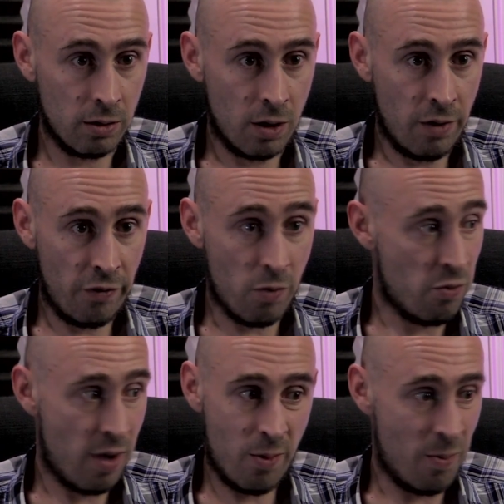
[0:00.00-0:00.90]

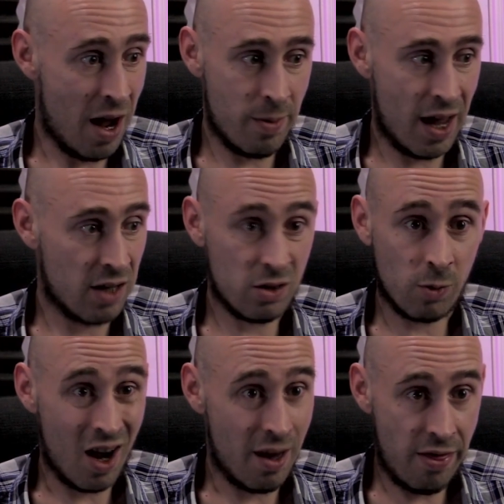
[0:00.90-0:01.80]
Maybe they had
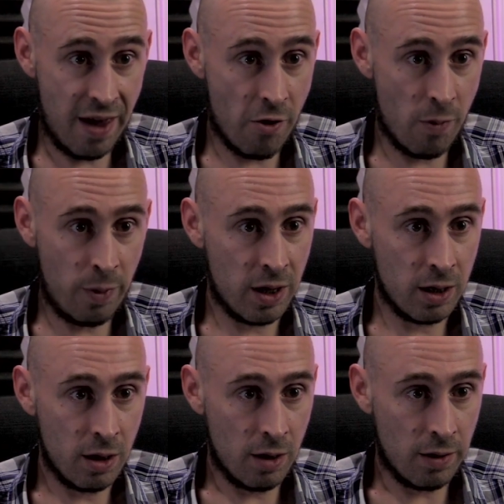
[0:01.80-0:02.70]
some kind of
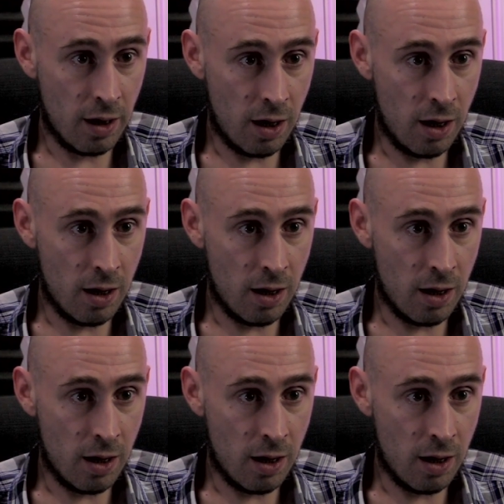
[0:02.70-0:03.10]
therapy that